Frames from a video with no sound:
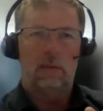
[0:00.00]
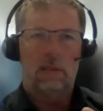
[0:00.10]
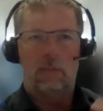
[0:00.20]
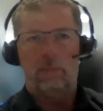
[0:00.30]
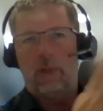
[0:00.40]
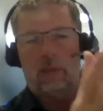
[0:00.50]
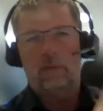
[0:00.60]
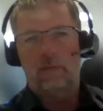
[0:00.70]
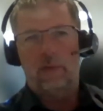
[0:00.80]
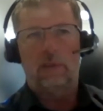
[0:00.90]
Some
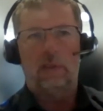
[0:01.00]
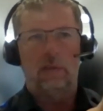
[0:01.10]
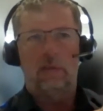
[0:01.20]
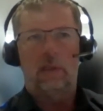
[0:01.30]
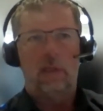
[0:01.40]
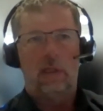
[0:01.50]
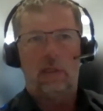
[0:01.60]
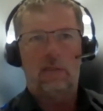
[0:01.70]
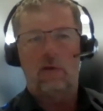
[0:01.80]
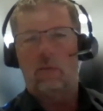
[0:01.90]
part of it is
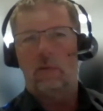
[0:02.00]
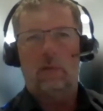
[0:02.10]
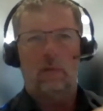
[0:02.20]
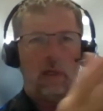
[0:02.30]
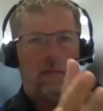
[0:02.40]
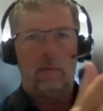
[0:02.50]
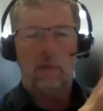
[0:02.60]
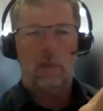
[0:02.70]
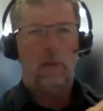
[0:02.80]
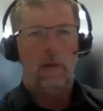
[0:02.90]
common to
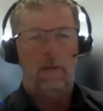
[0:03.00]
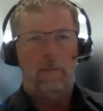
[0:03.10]
everybody,